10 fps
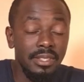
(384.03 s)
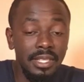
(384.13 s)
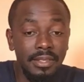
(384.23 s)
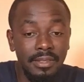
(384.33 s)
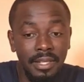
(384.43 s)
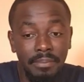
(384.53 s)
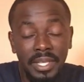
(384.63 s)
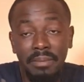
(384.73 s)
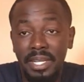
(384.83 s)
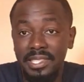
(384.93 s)
it uh,
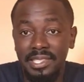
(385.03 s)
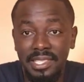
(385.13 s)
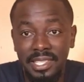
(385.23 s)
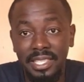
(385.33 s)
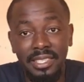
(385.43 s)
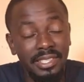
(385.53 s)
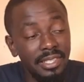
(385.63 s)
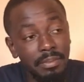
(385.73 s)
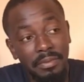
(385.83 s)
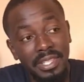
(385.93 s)
minimizes this illness,
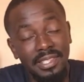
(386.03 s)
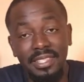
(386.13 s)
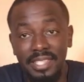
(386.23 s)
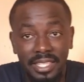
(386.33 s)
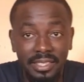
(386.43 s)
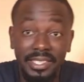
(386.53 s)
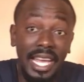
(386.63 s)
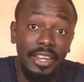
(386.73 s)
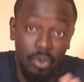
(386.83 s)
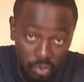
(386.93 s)
it prevents this illness.
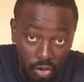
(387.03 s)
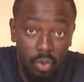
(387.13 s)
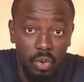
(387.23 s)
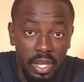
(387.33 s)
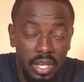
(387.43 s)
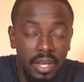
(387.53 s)
I don't know.